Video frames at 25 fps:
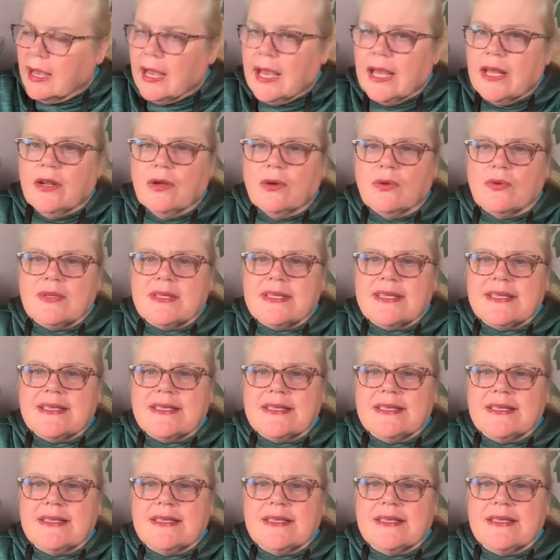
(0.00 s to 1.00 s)
I don't
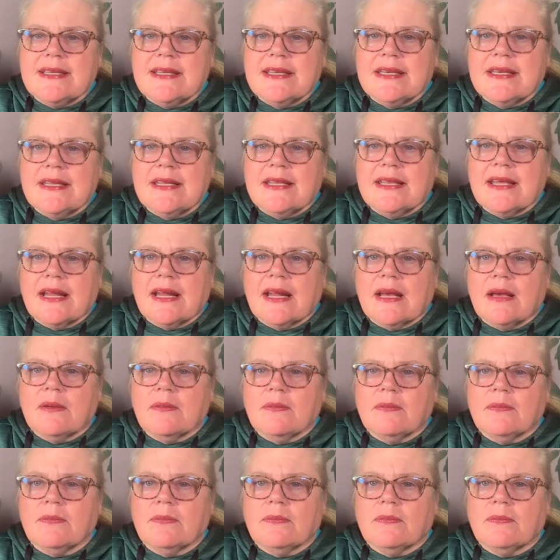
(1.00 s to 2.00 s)
see that
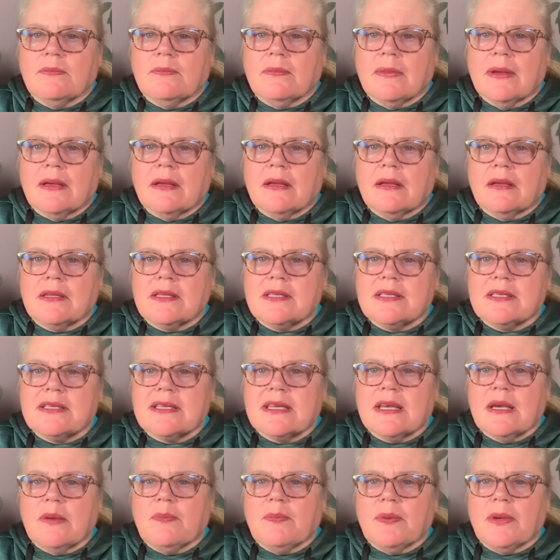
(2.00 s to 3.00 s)
I'm
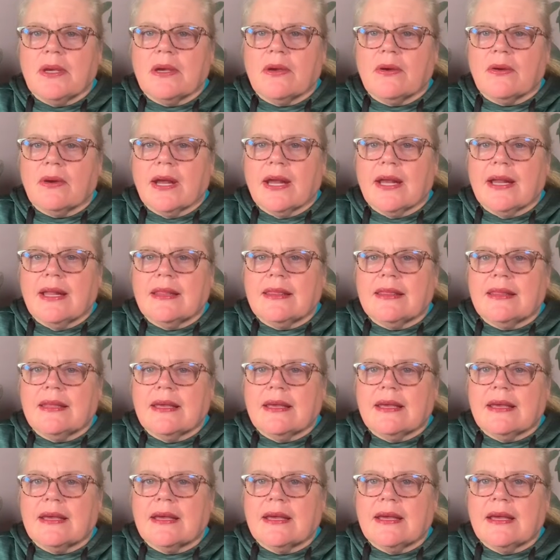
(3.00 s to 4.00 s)
skipping or
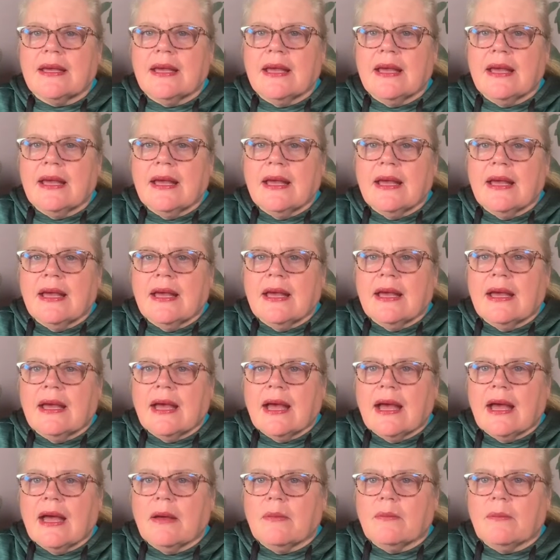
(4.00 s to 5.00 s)
anything
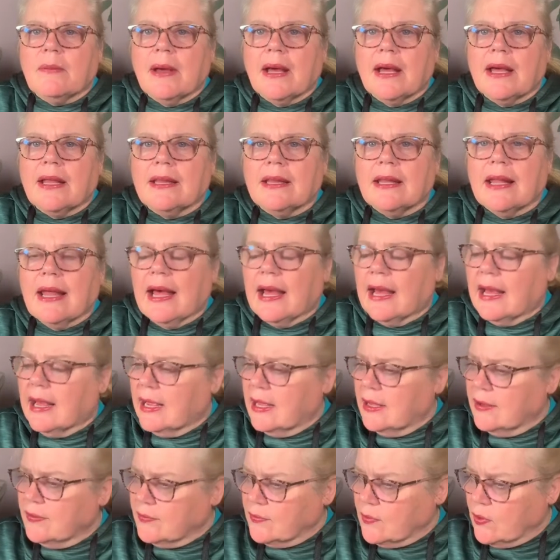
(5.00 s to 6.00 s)
on my
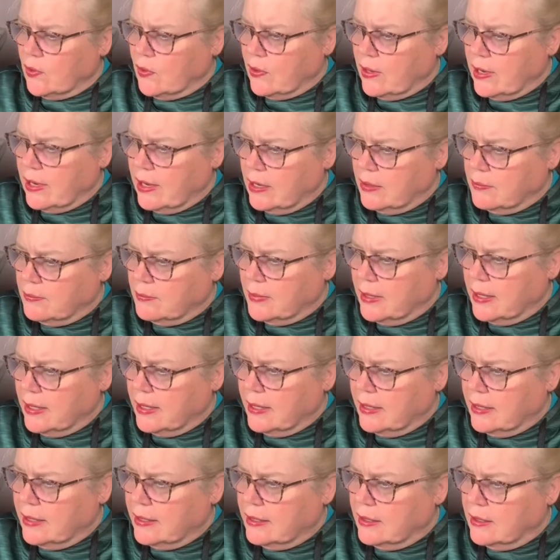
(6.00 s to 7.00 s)
live or on
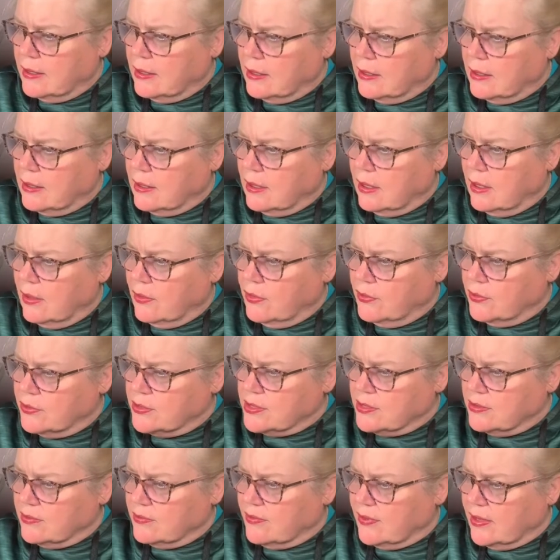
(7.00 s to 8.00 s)
my other
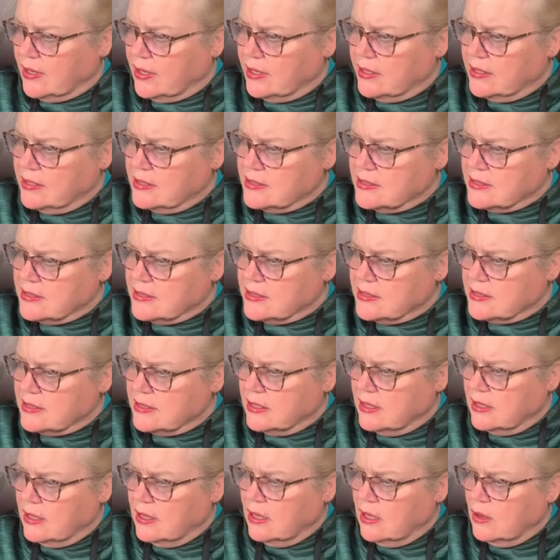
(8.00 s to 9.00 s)
device,
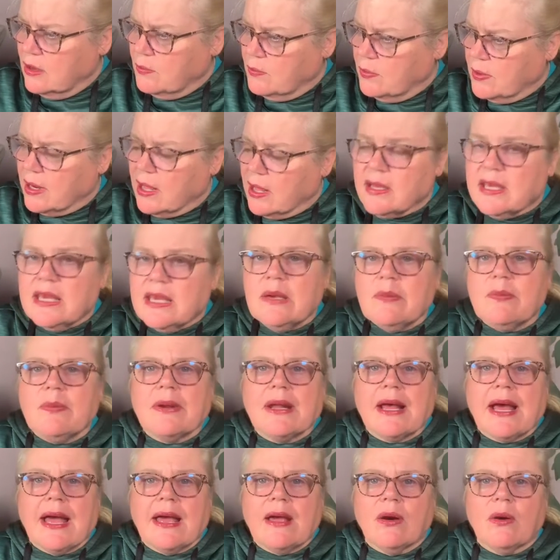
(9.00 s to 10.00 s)
but I'll keep
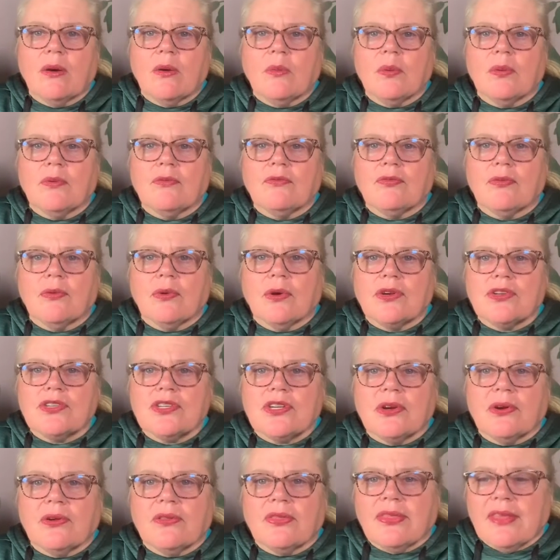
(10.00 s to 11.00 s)
an eye open for it,
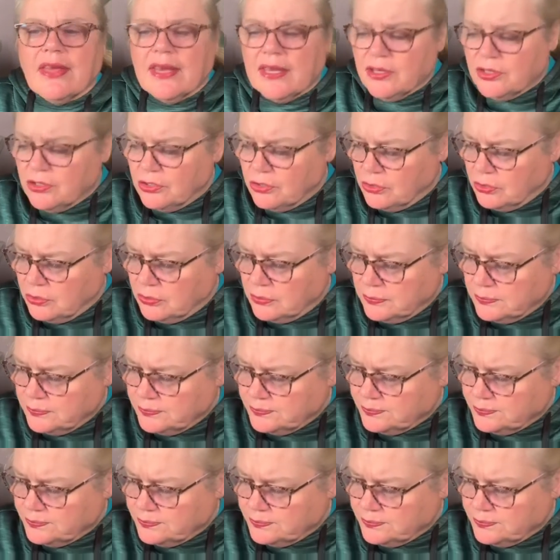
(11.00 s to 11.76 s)
Sharon. Thank you.